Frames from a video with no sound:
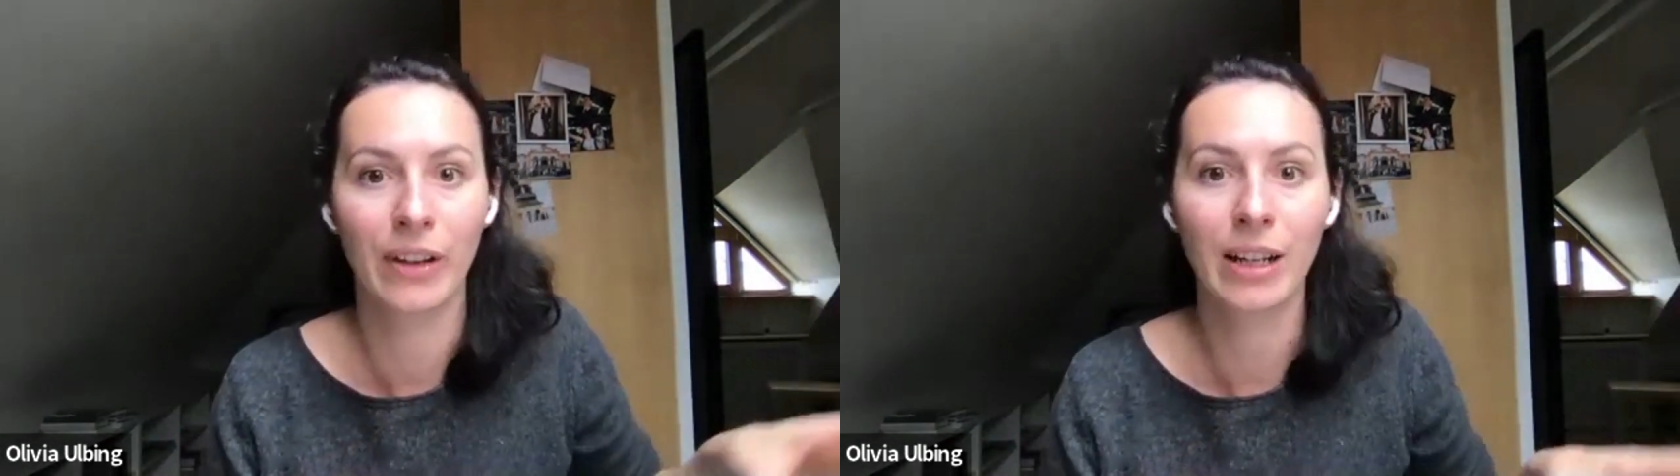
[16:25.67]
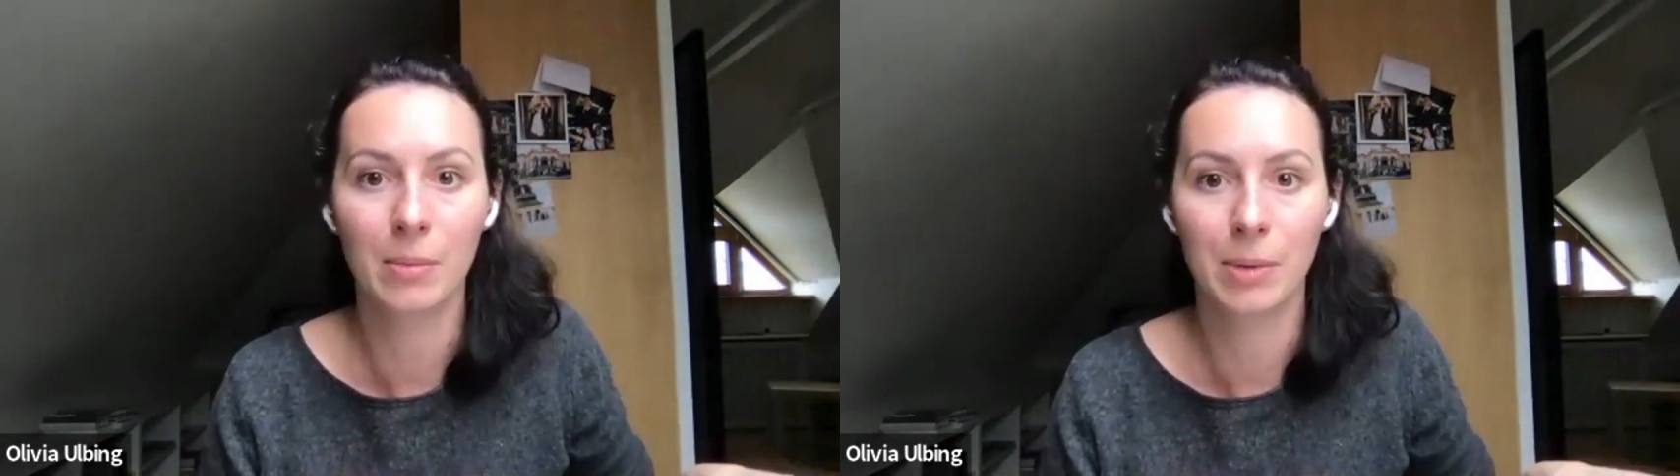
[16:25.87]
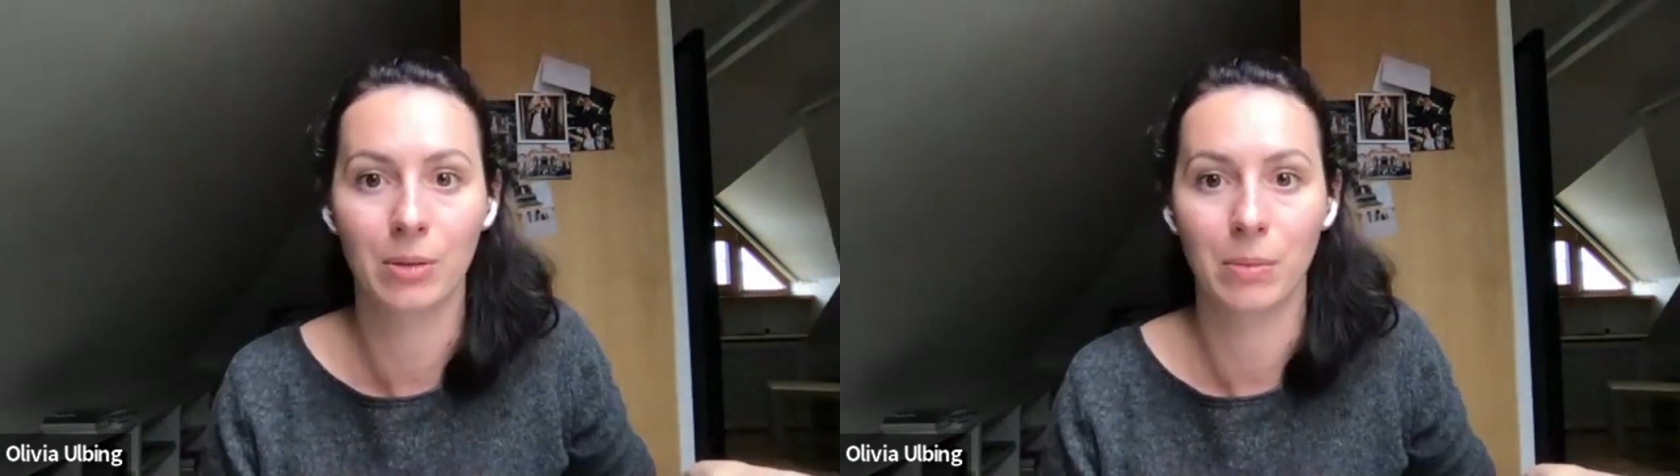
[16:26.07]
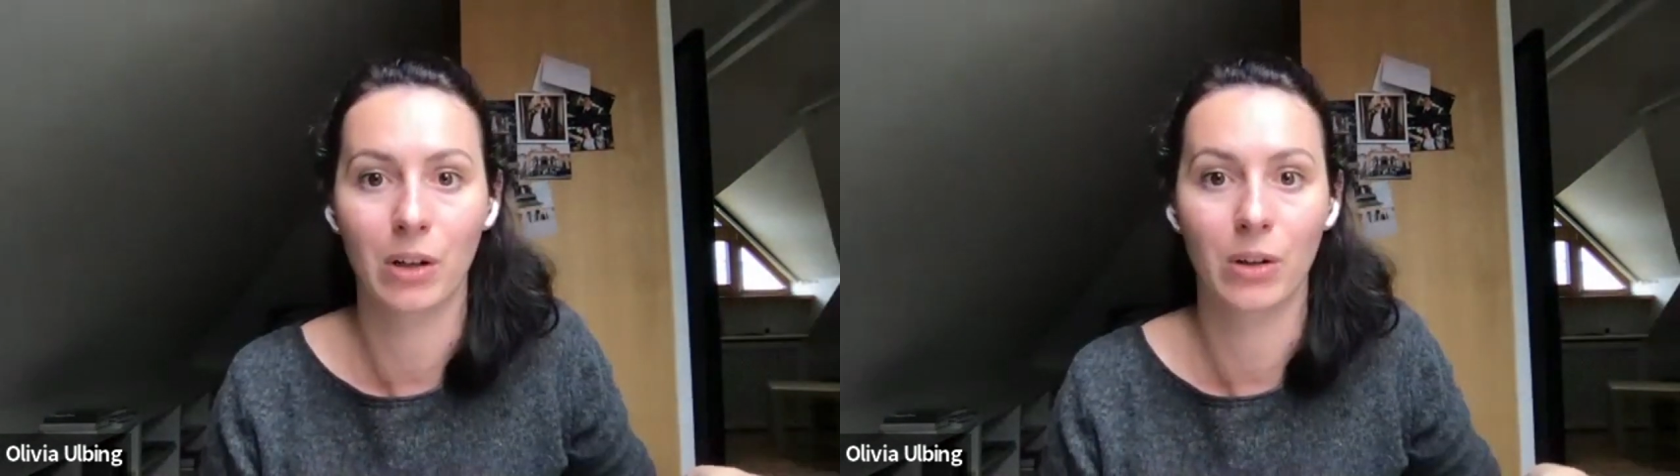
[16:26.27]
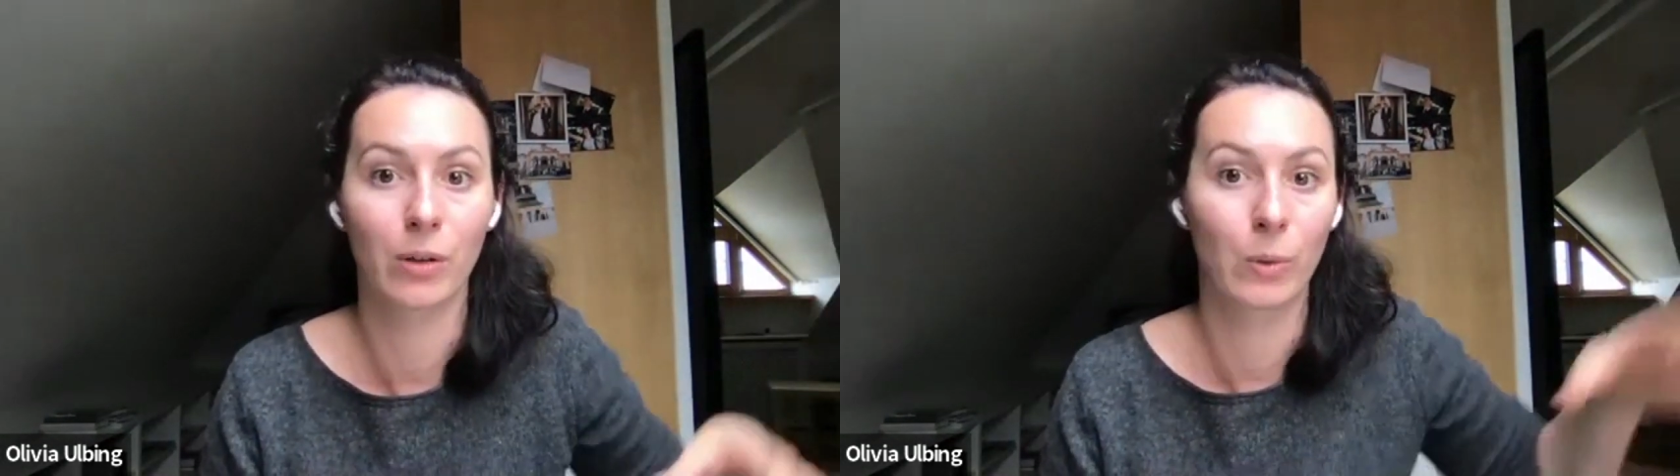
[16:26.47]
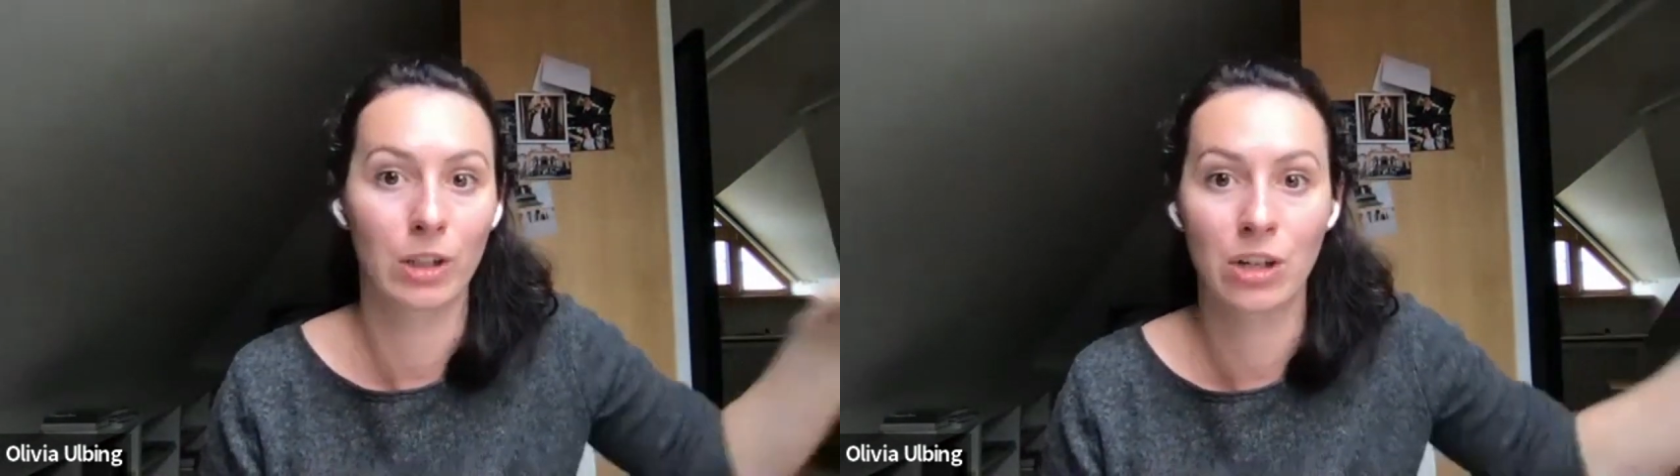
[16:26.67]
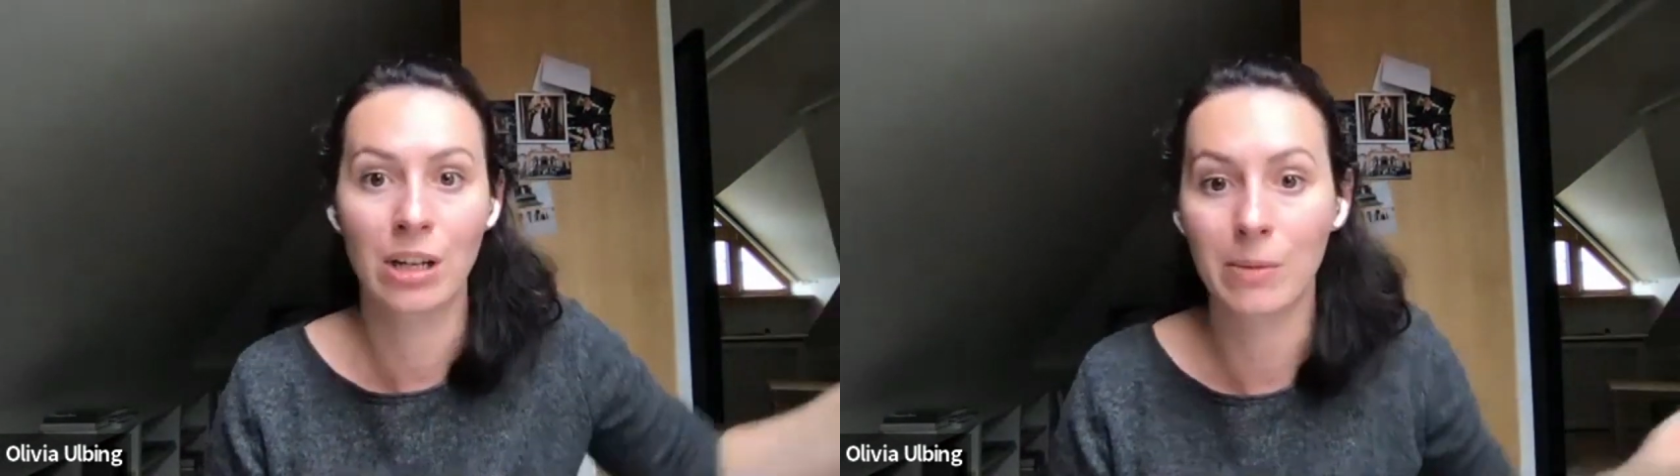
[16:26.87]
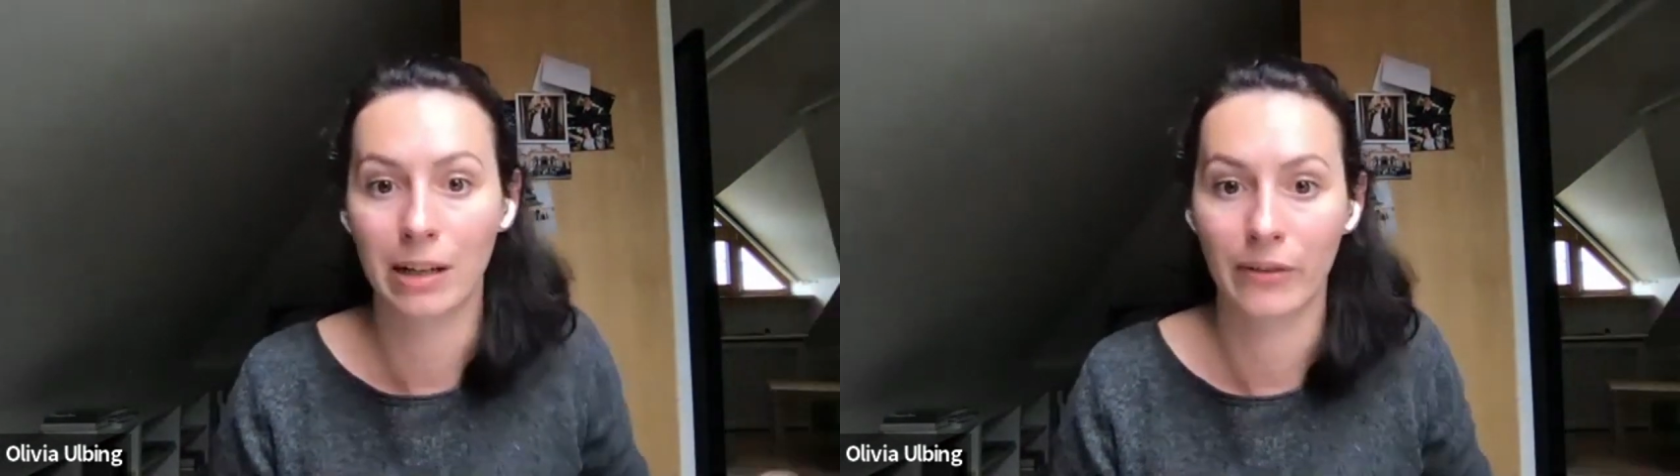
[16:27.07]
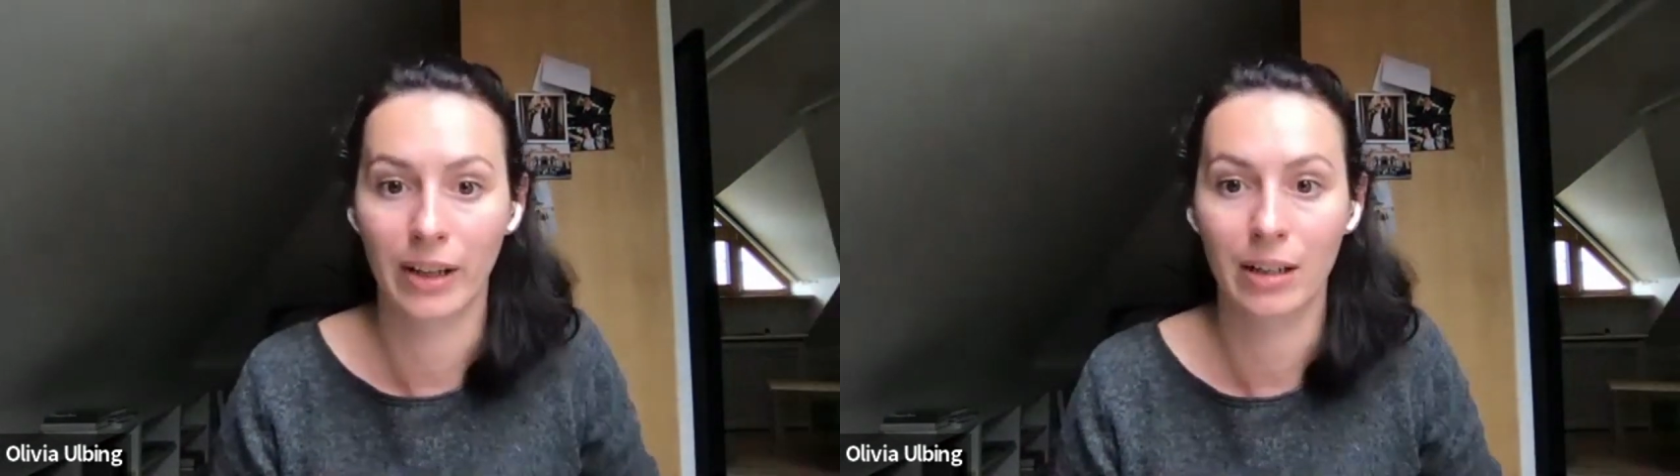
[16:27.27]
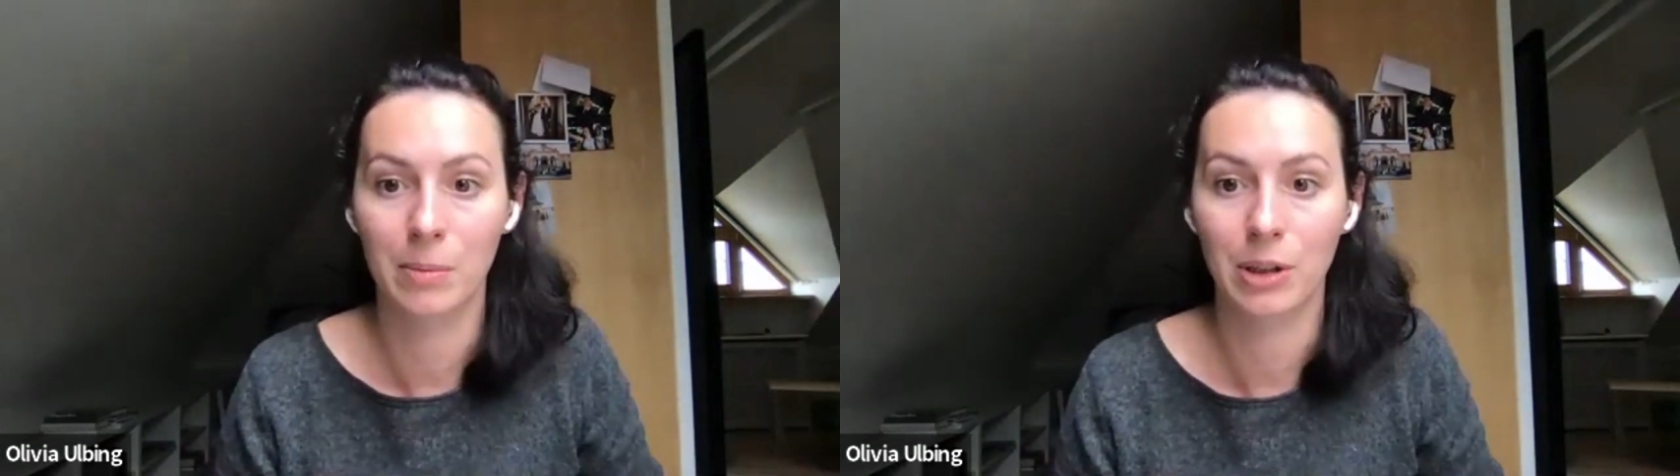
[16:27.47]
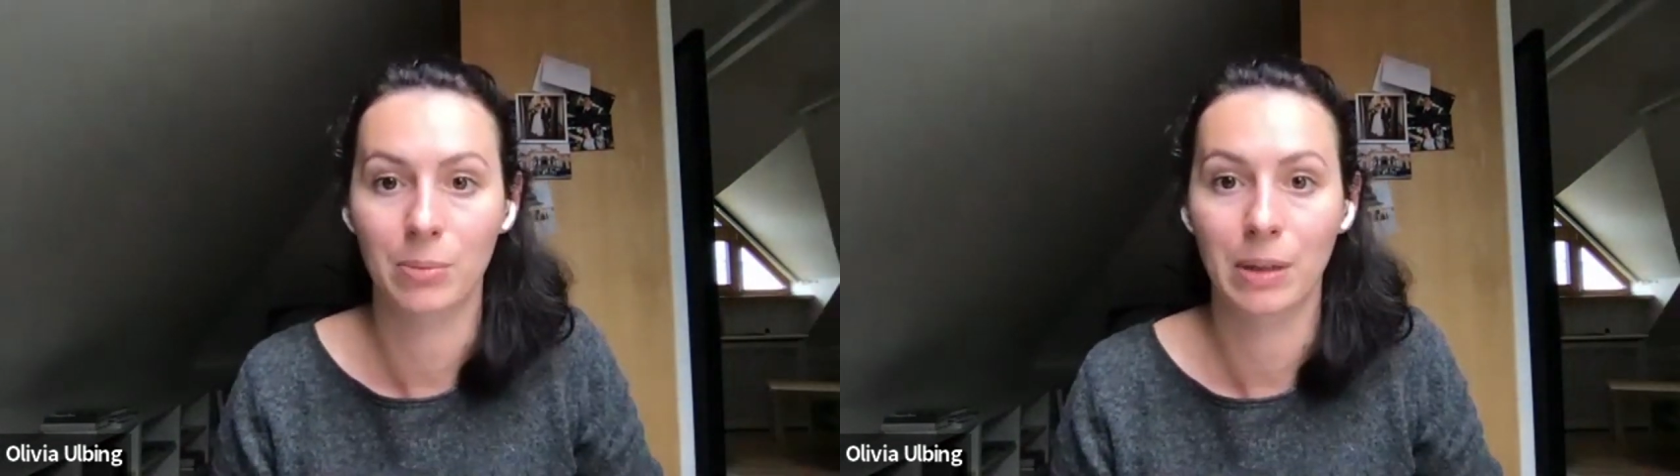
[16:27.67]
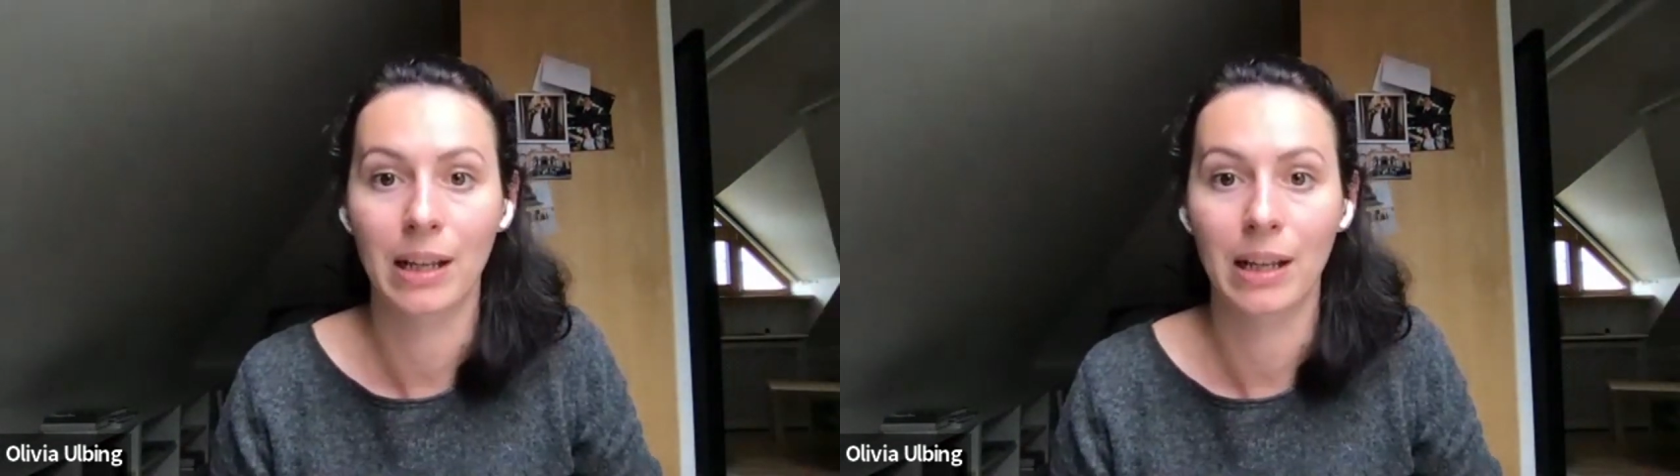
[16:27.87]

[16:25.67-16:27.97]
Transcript: think about me or what she might think about me.